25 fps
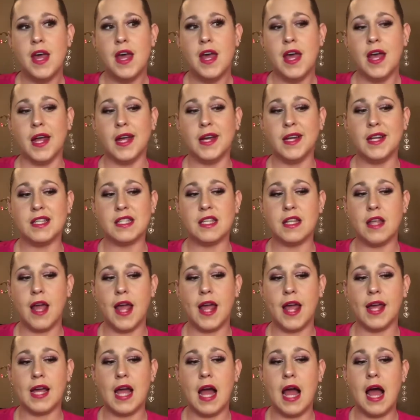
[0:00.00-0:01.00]
and it's
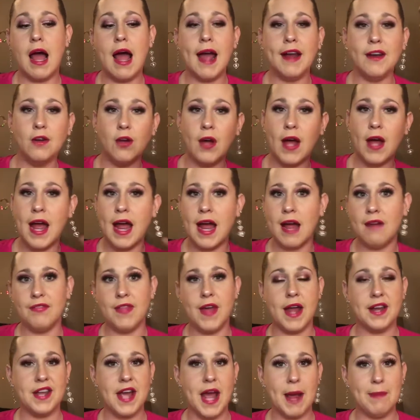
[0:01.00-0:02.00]
like I don't have
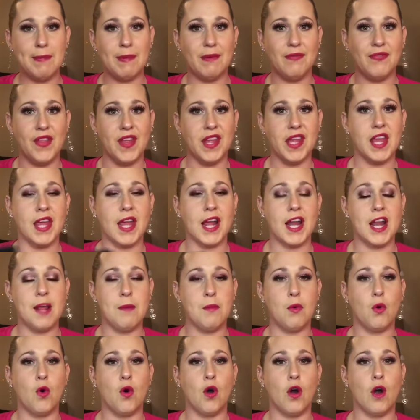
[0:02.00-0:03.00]
that type of thinking
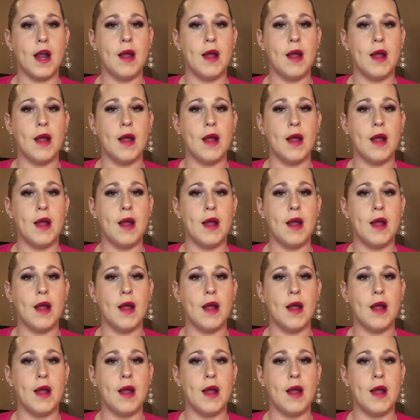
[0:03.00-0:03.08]
anymore,